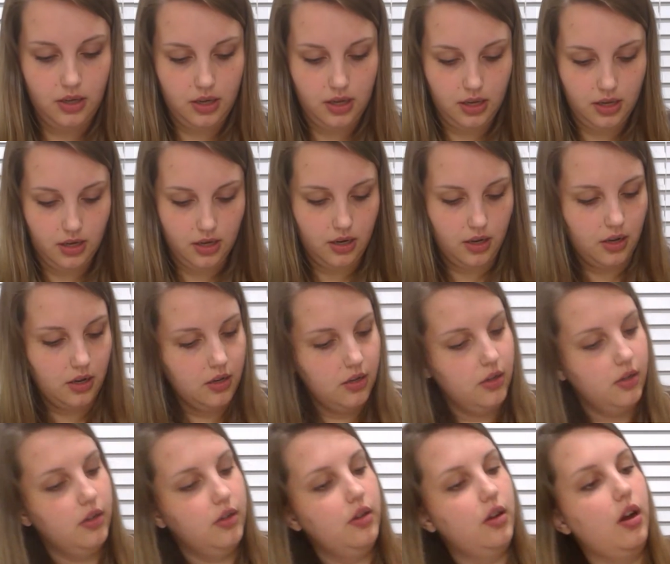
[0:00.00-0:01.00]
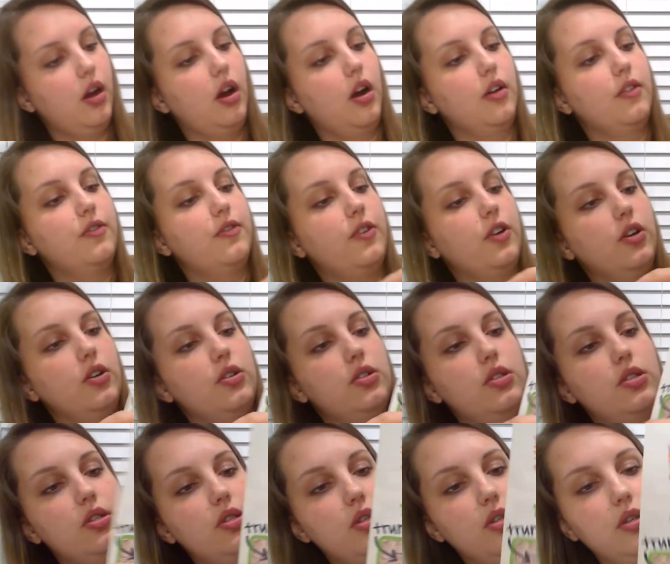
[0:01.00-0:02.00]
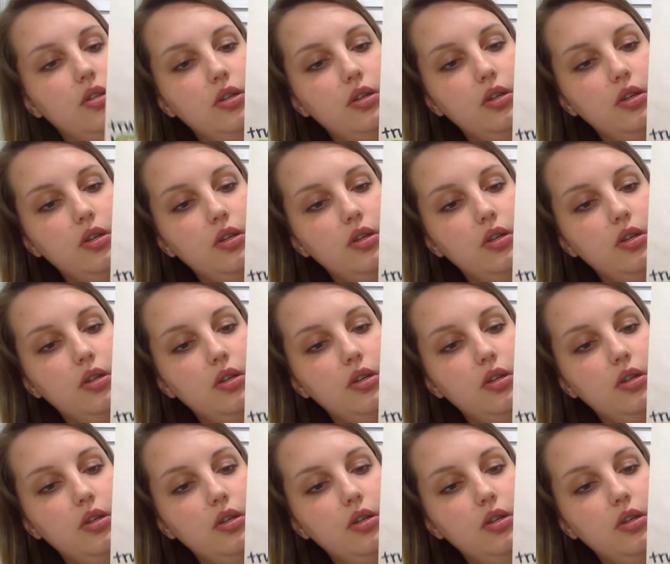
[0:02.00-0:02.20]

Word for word: in our first